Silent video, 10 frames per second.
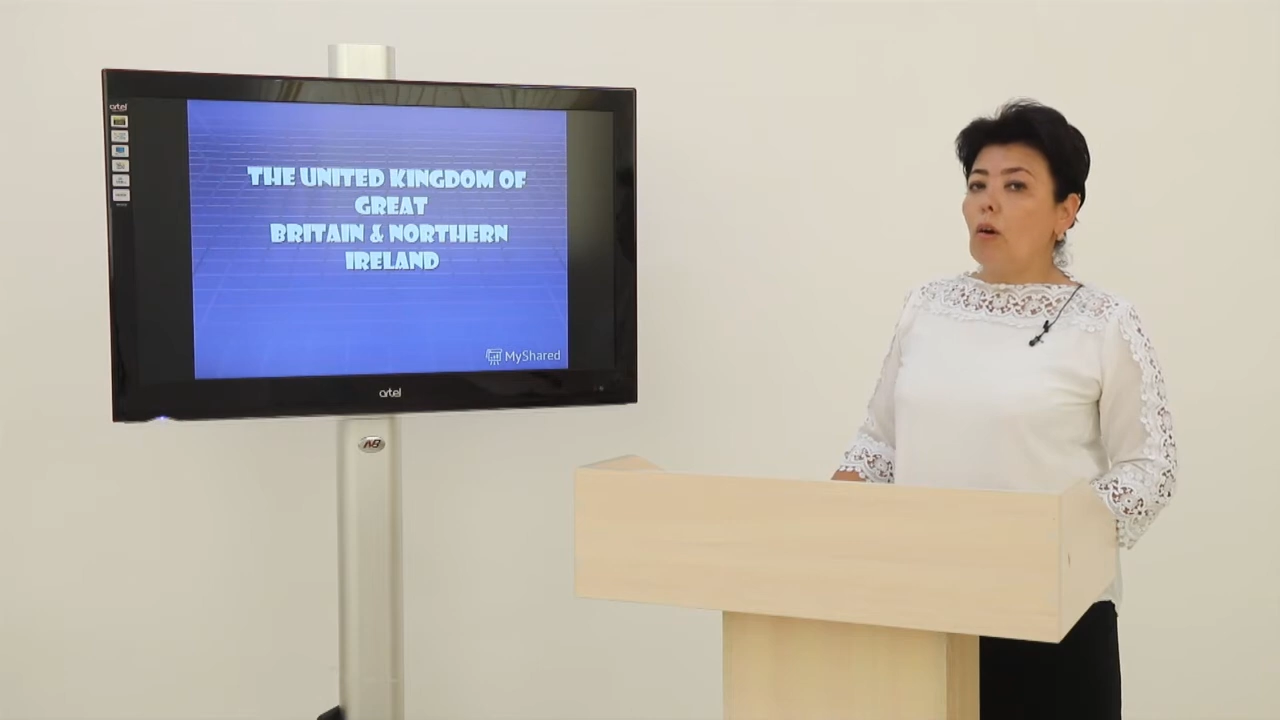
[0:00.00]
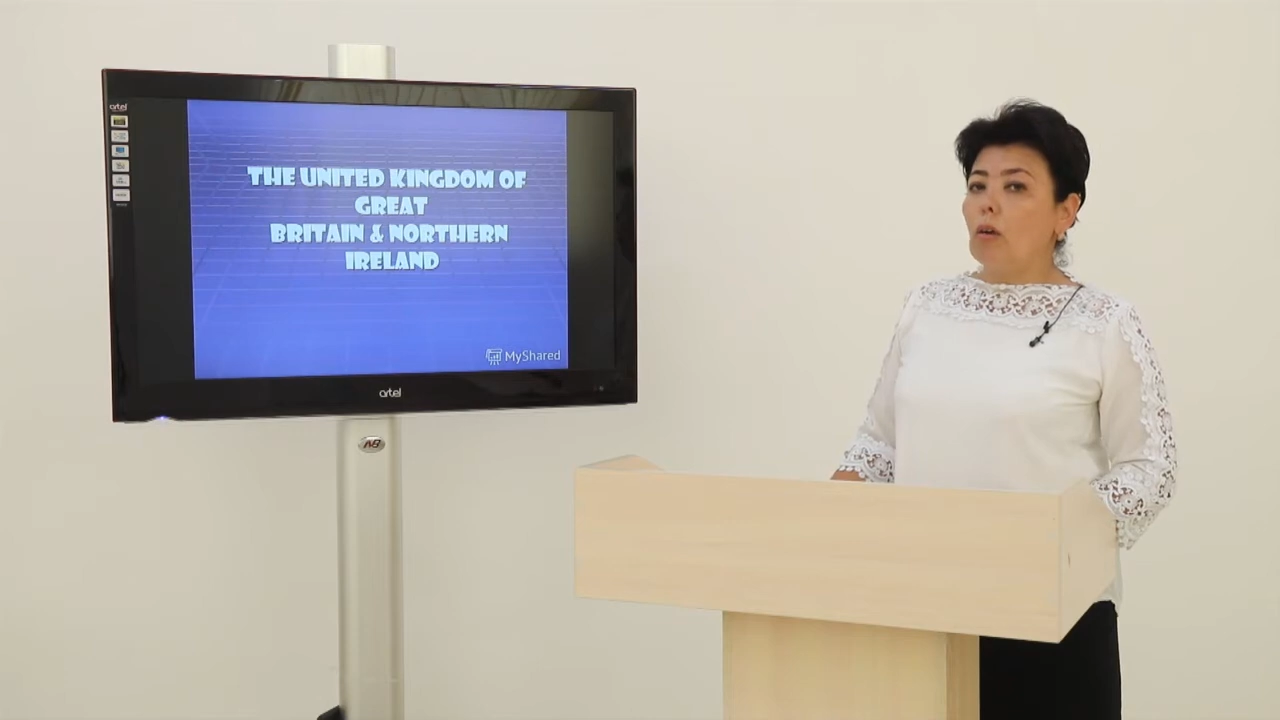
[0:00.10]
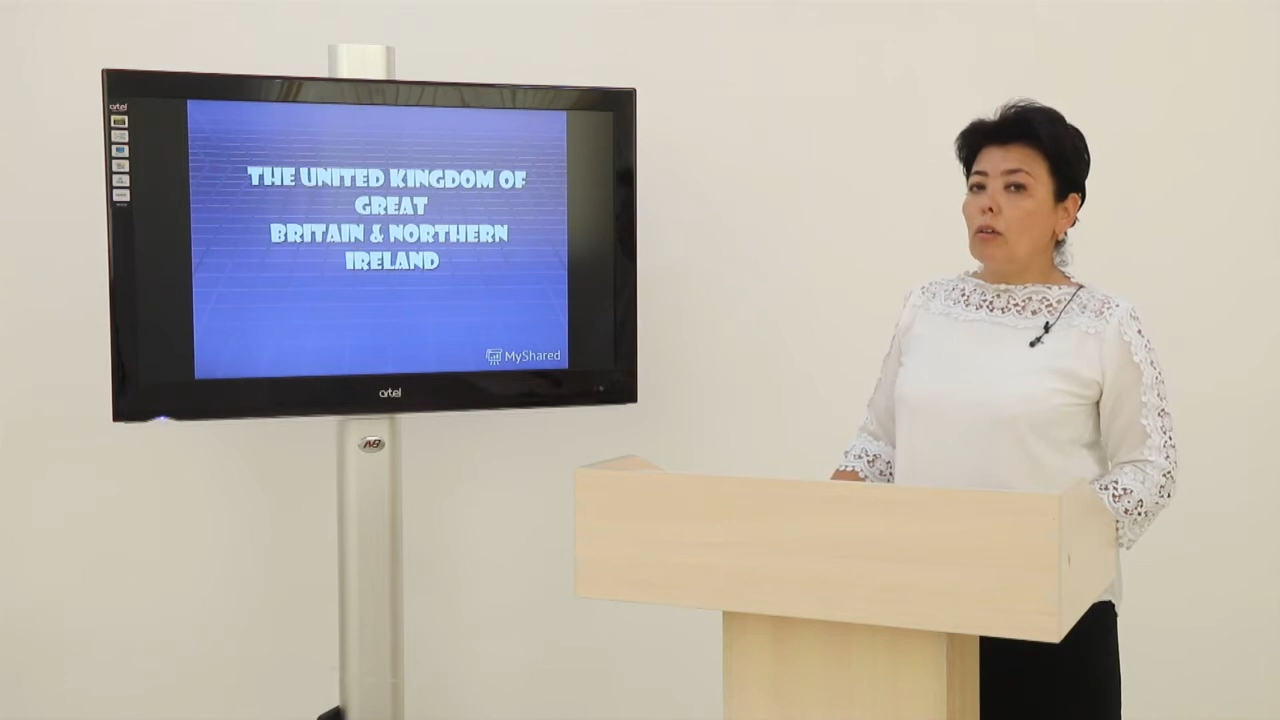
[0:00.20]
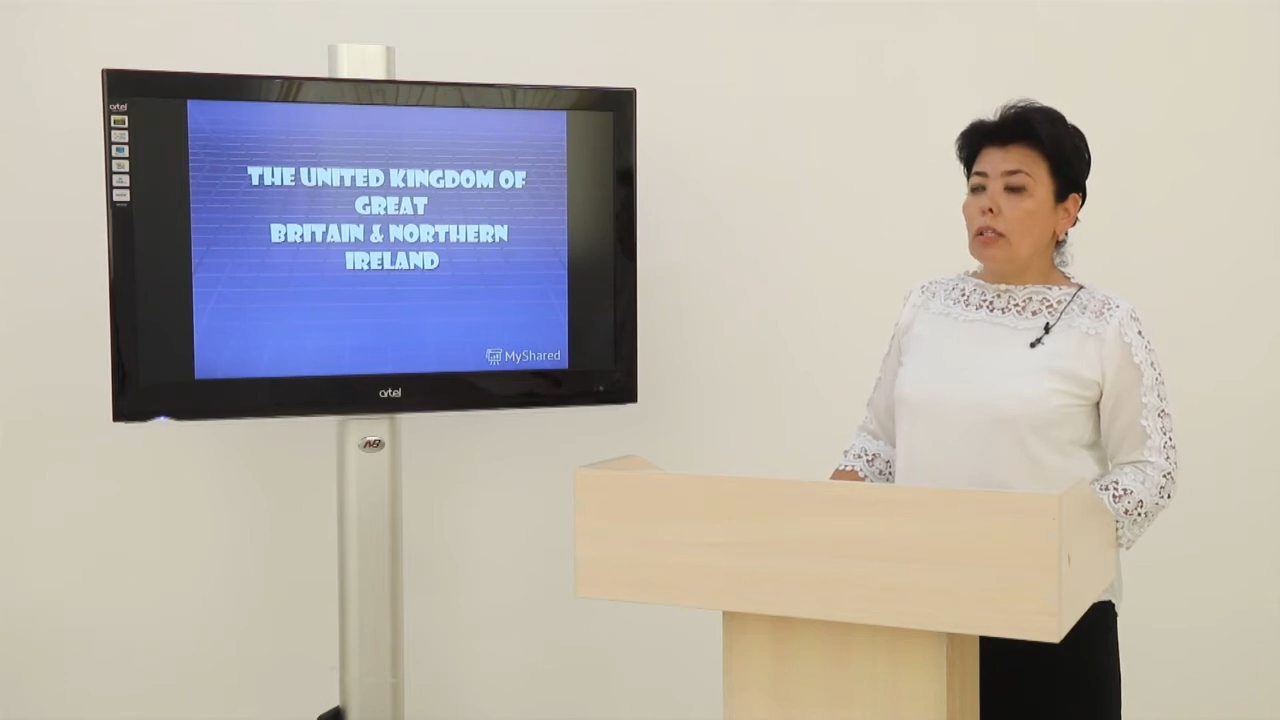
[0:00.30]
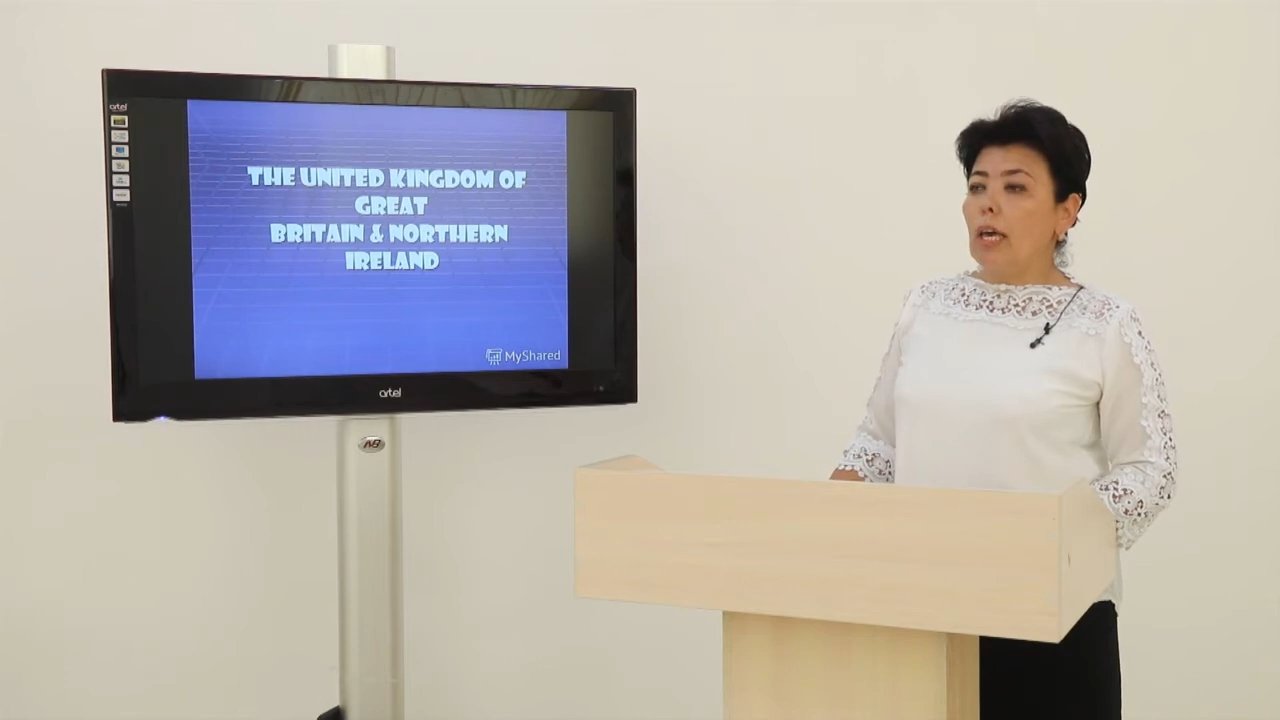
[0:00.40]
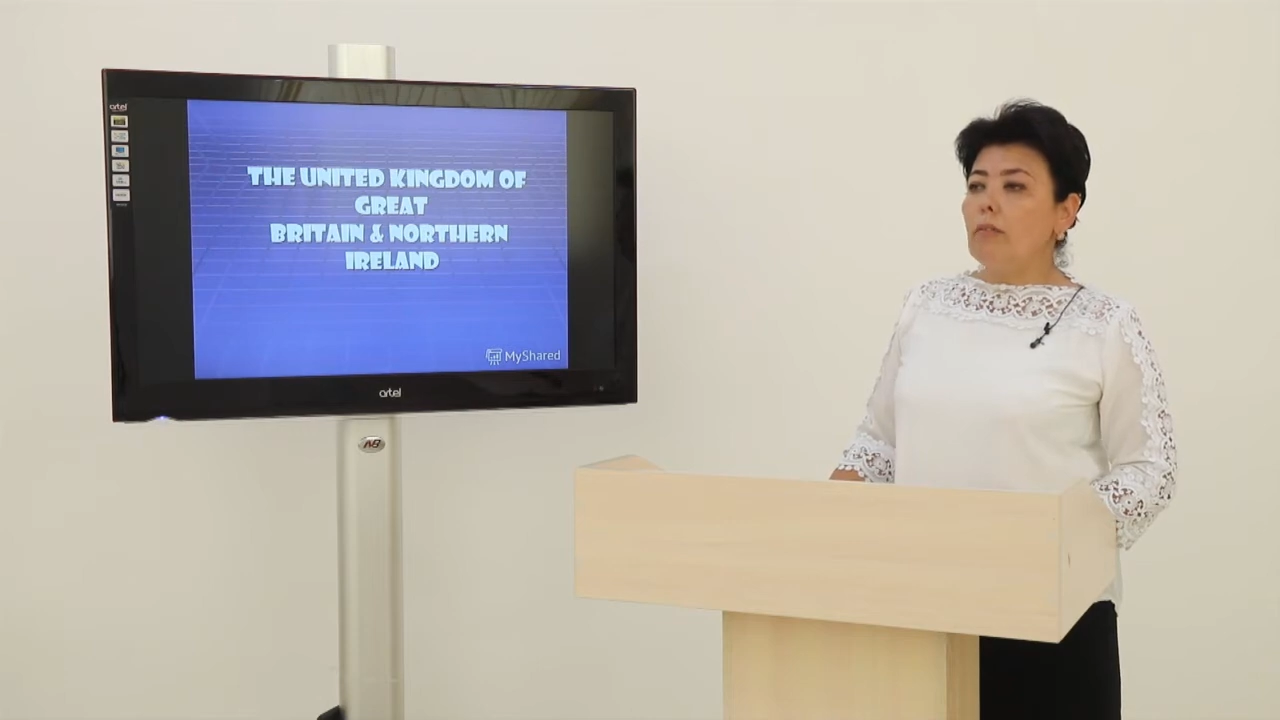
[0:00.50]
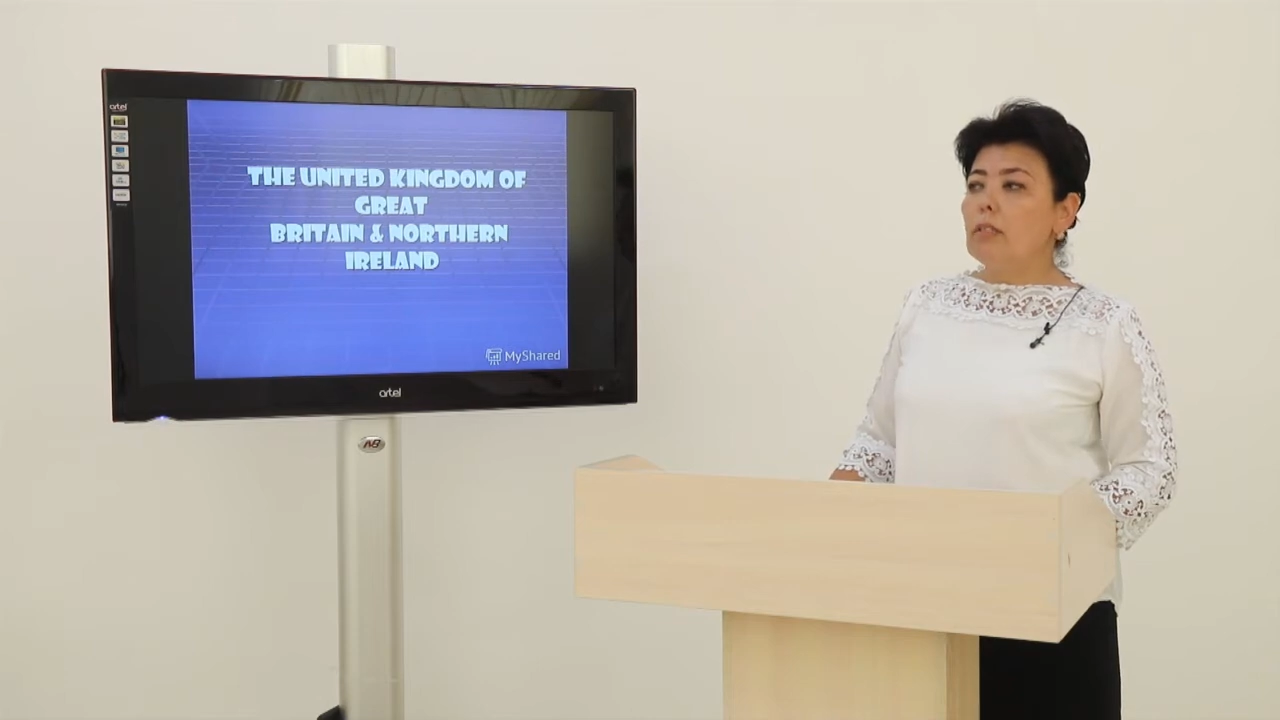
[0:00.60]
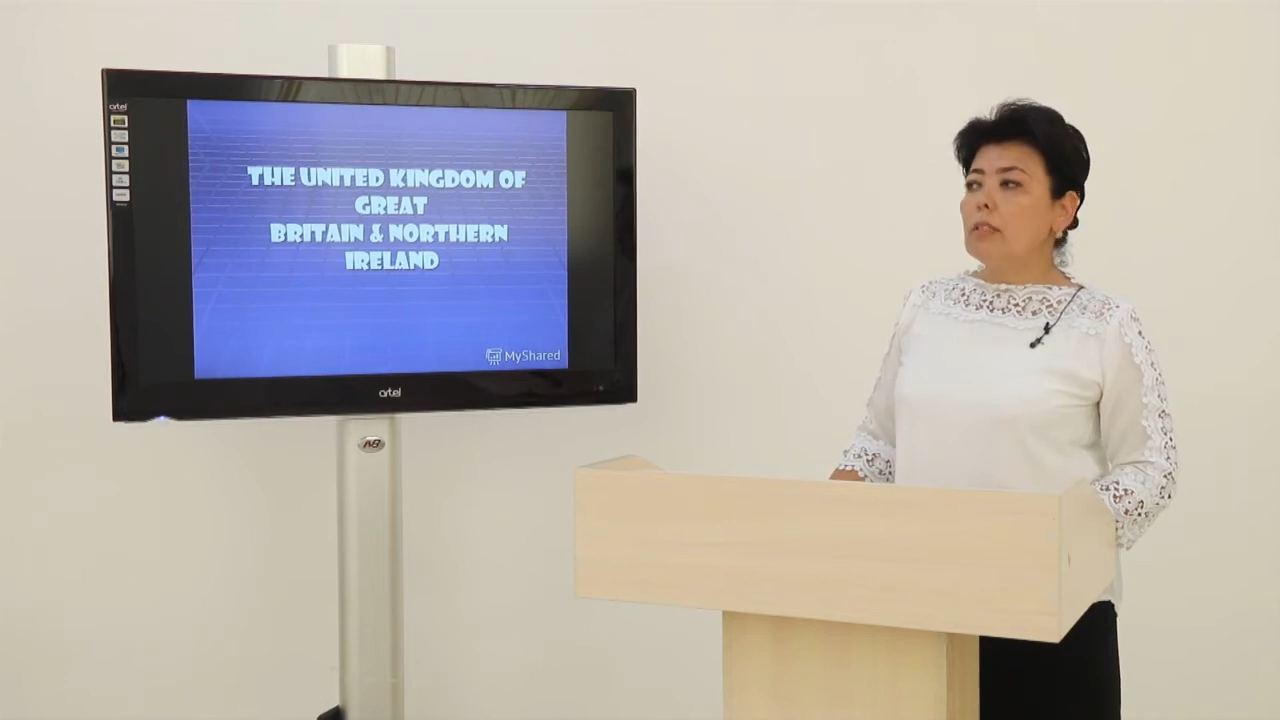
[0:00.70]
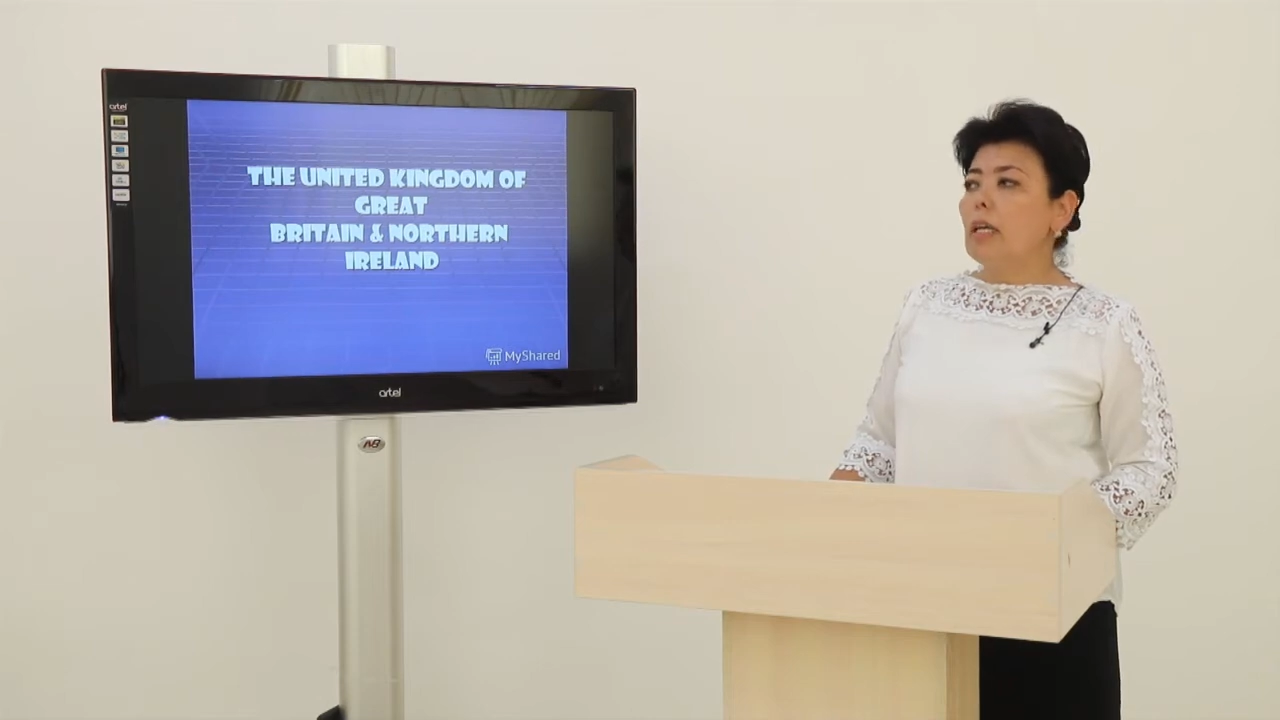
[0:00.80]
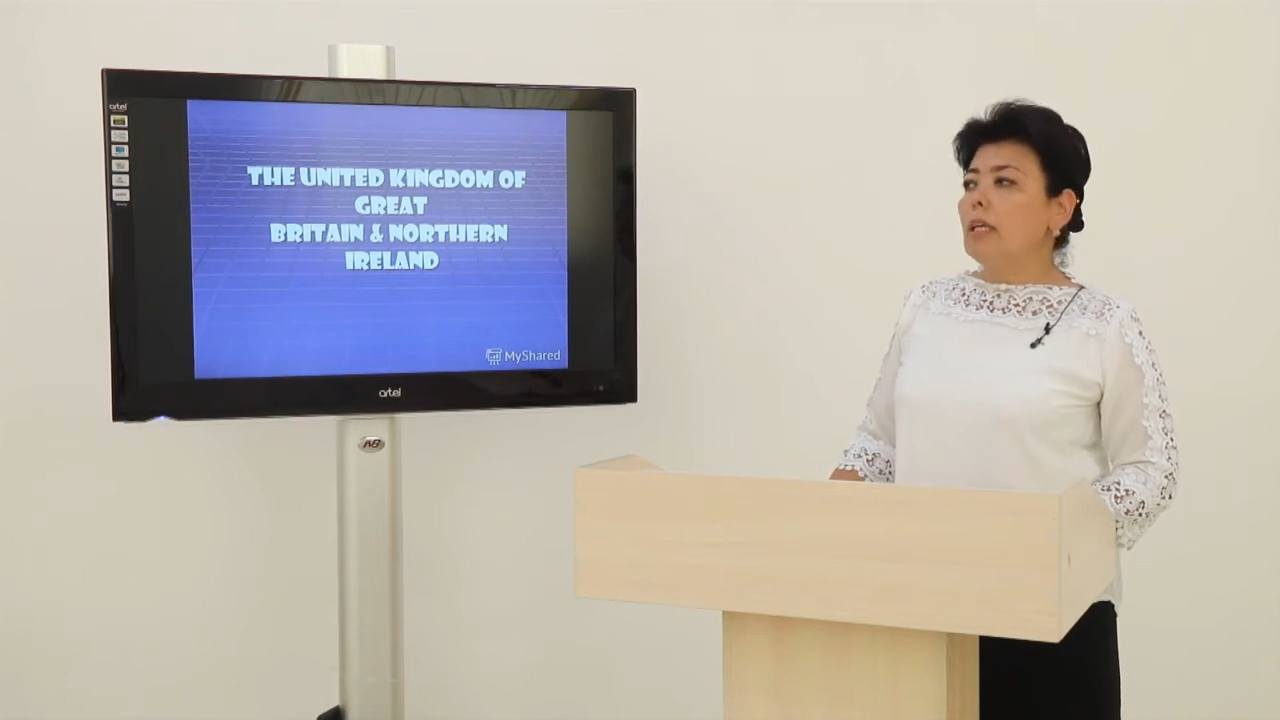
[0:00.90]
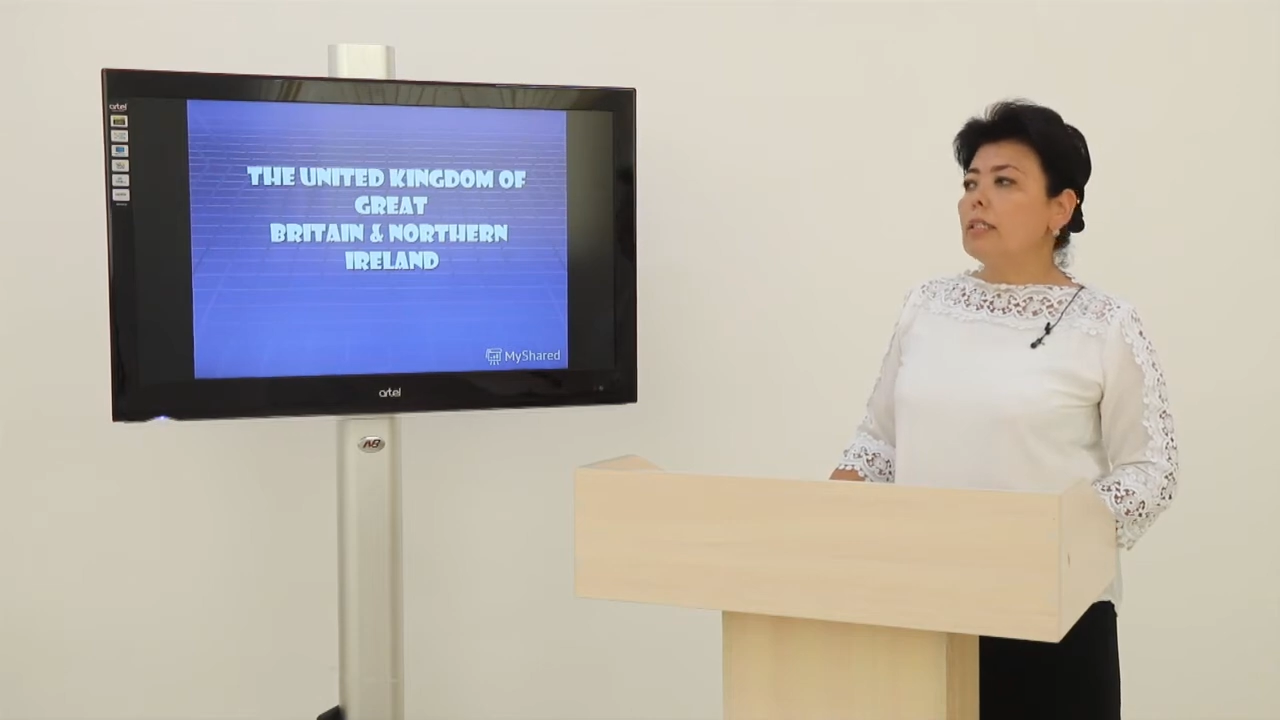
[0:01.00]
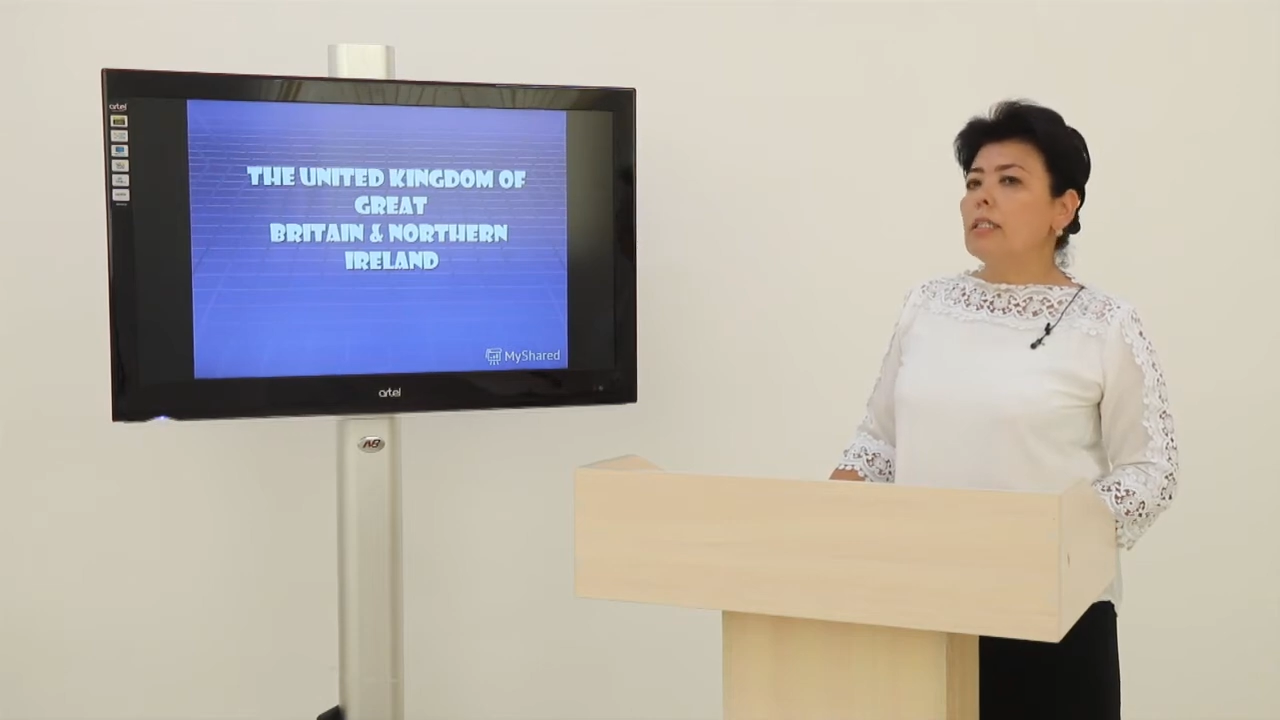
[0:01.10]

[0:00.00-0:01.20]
or can we say